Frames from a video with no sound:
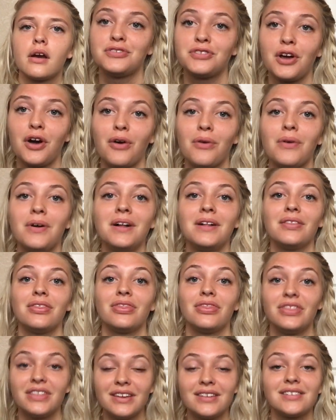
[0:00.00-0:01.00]
So
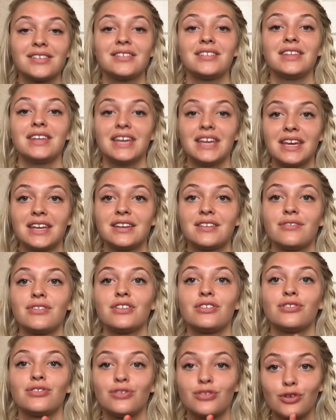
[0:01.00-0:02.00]
this is the end of
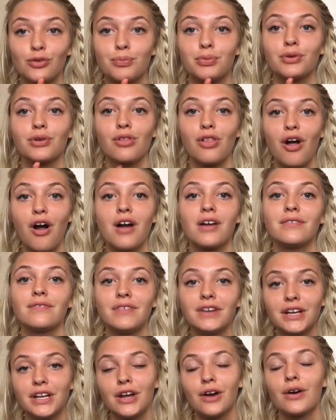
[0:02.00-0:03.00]
this super long
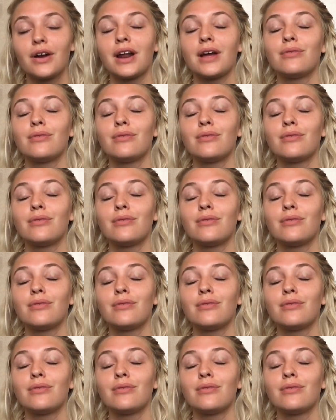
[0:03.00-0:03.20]
video and